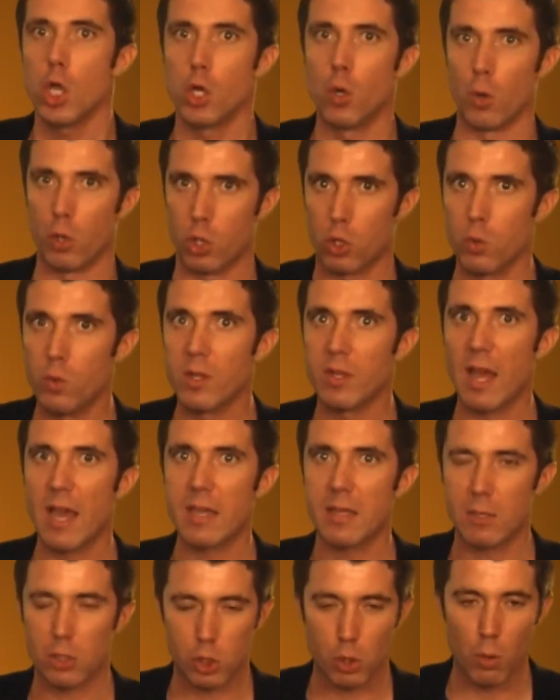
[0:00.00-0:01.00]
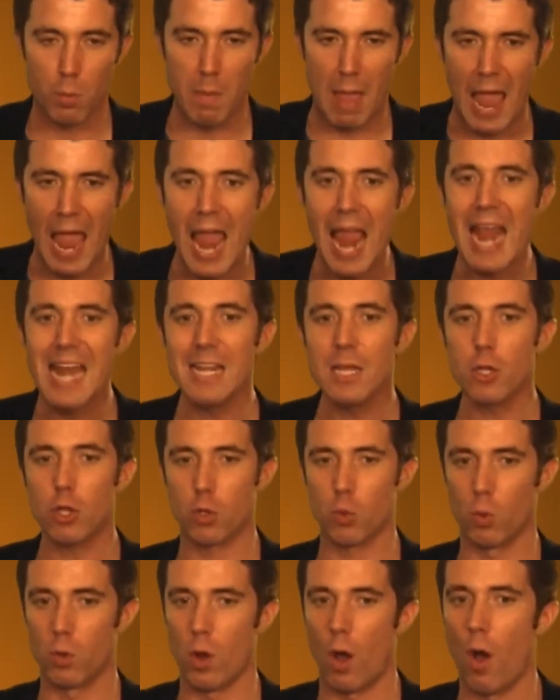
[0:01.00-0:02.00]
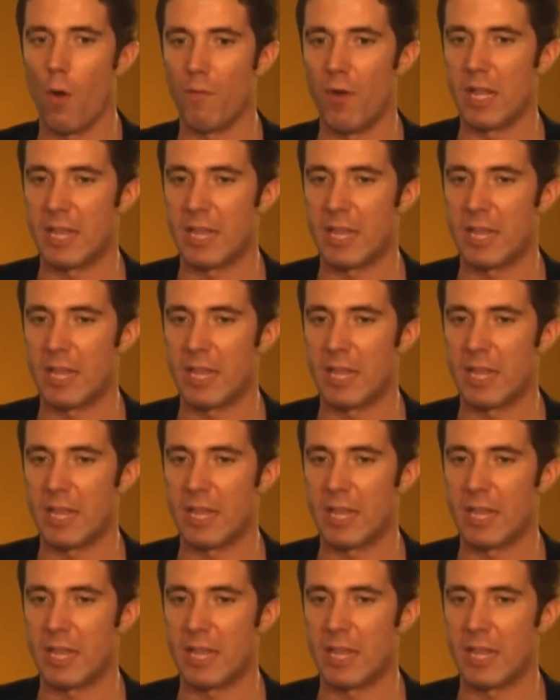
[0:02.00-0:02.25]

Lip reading: as soon as I show him any sort of